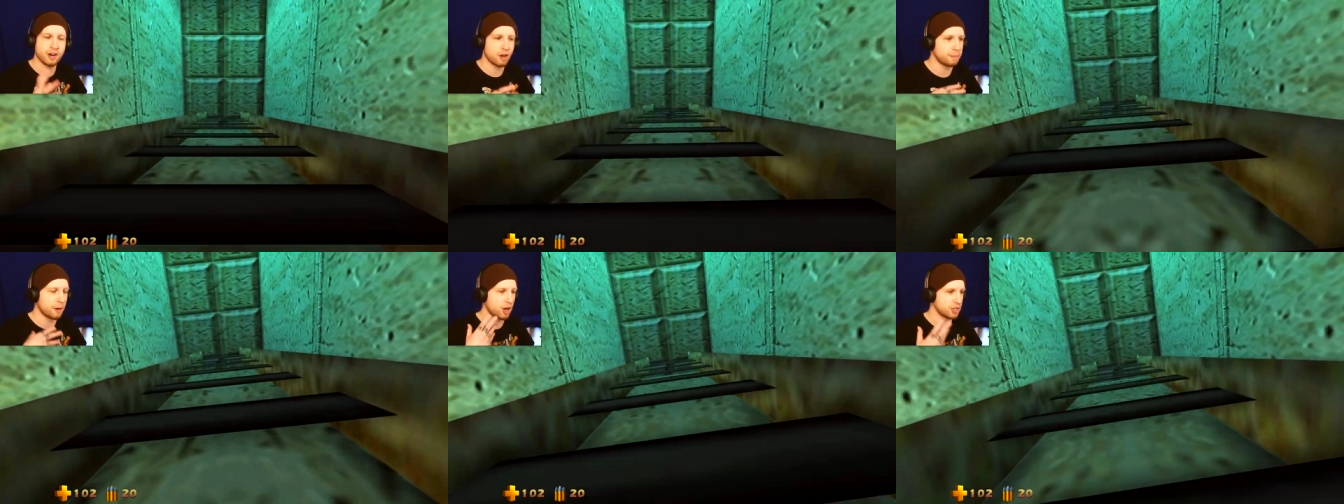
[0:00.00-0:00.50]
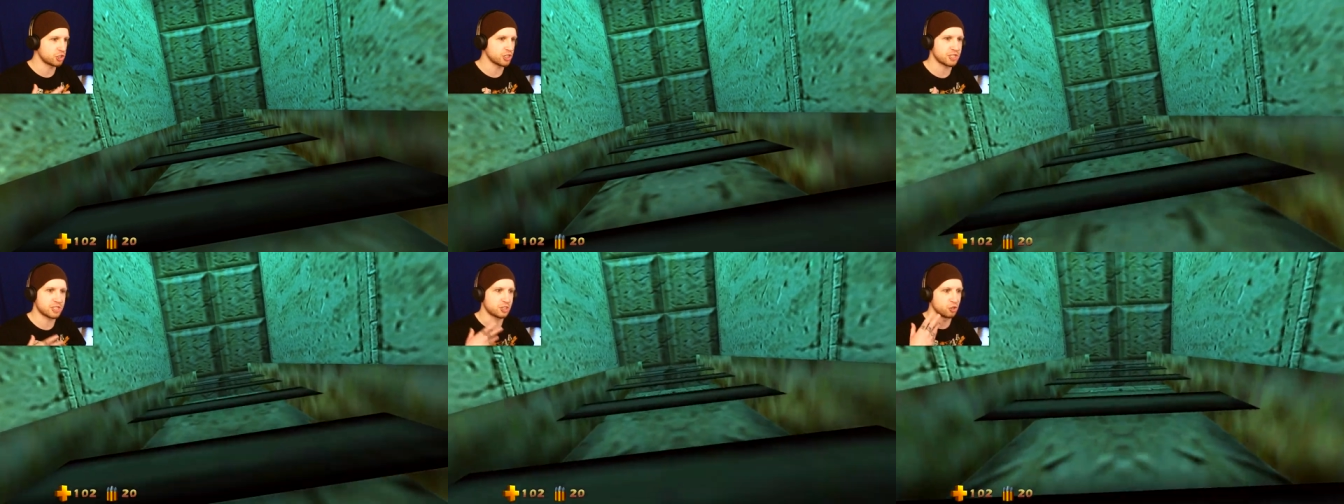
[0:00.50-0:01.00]
of
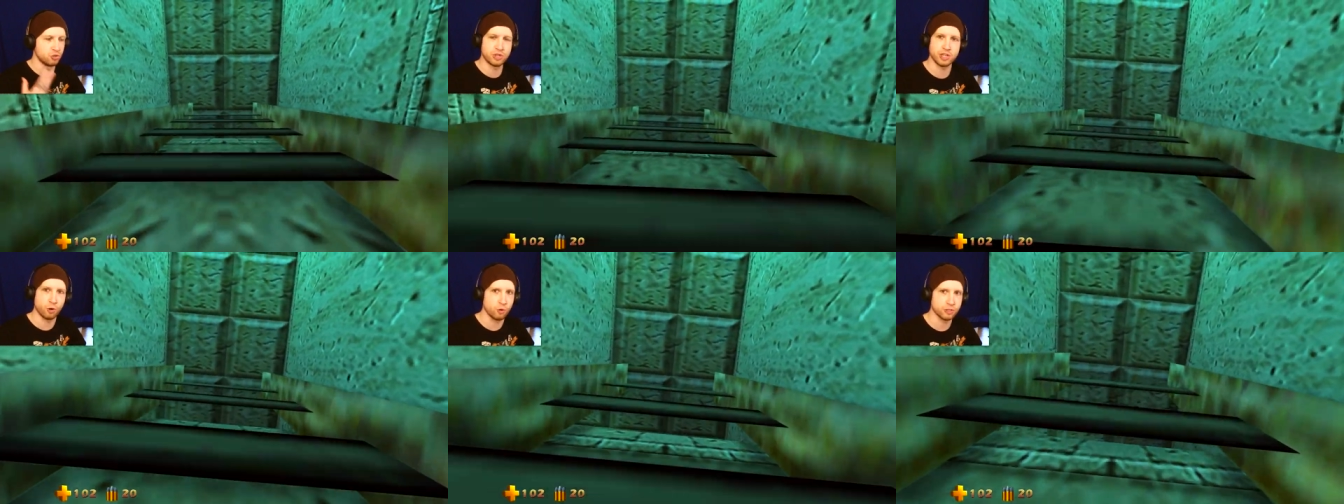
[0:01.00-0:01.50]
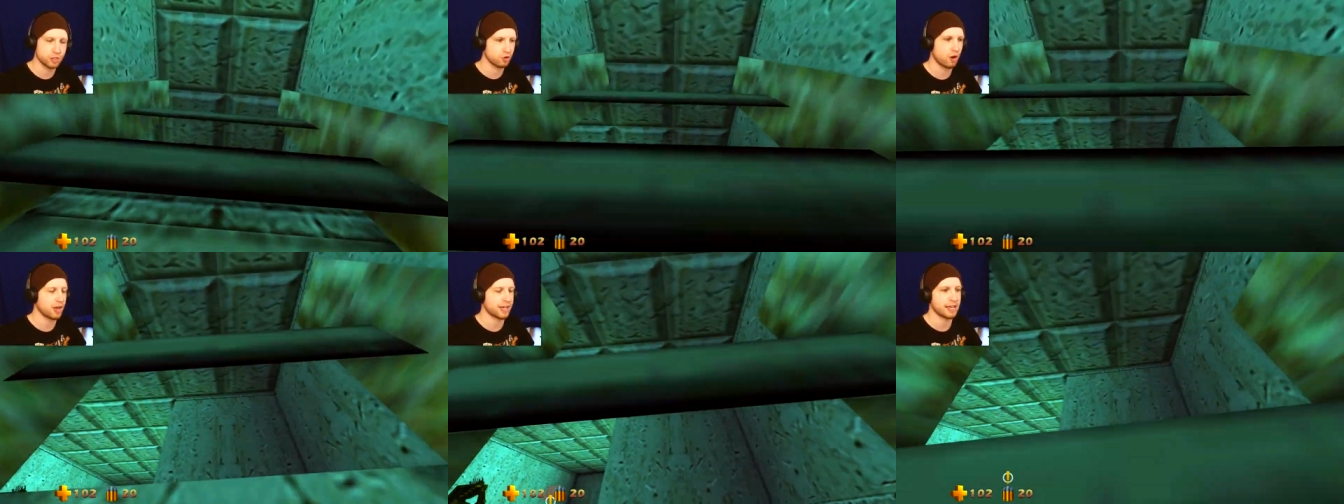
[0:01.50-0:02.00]
homages to the old
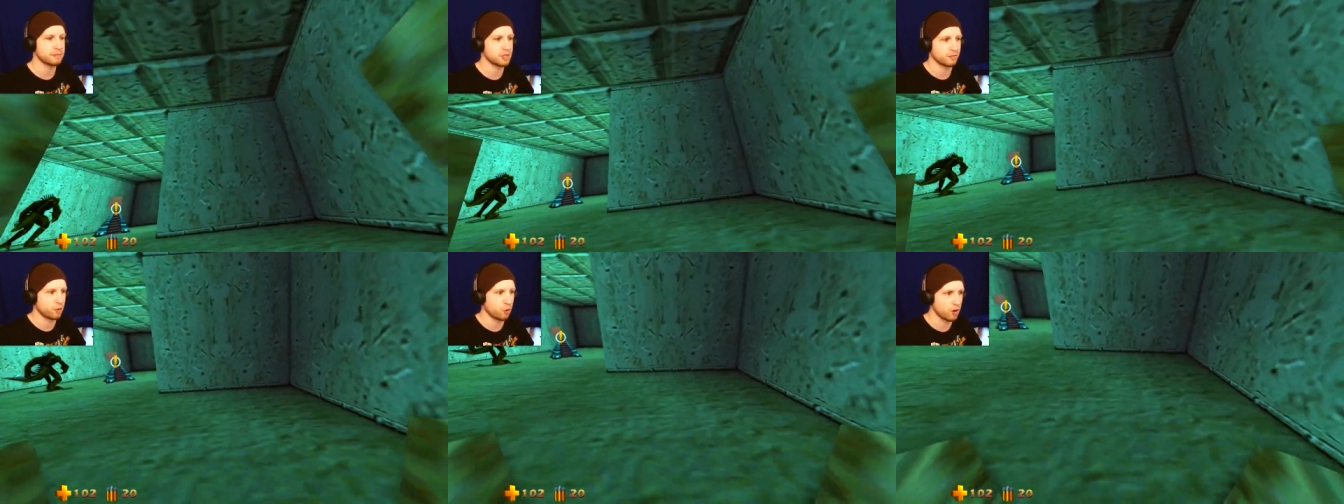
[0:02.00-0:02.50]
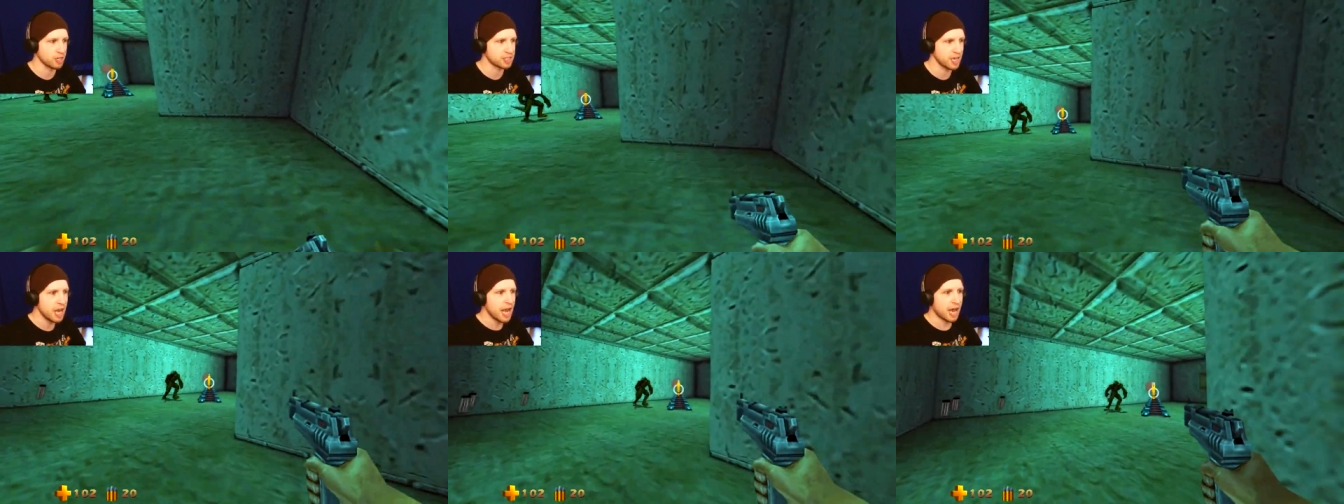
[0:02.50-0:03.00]
Turok games, of
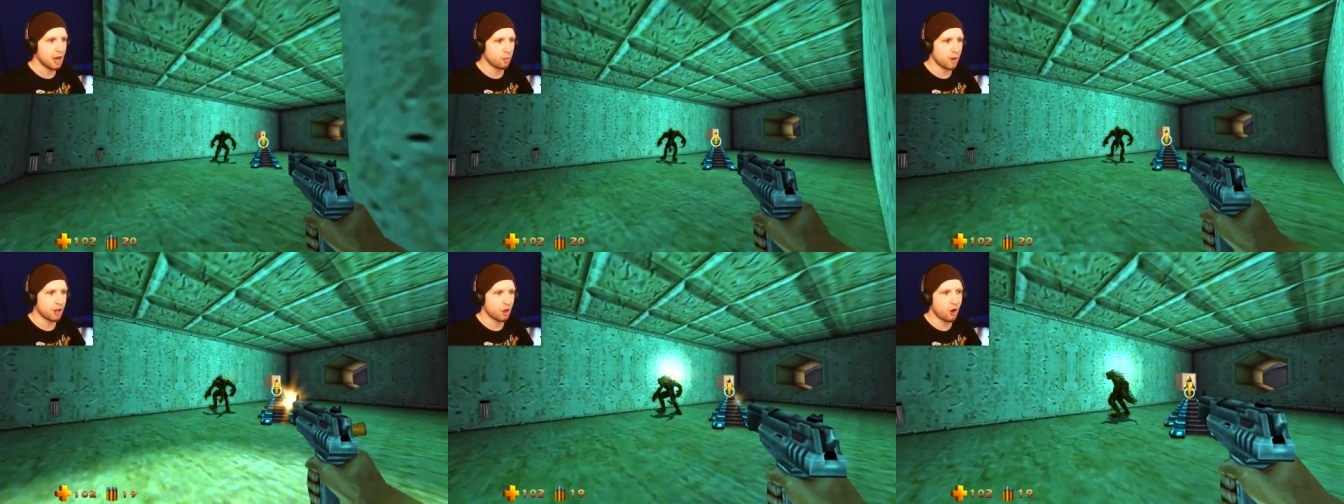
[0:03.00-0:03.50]
course, uh, while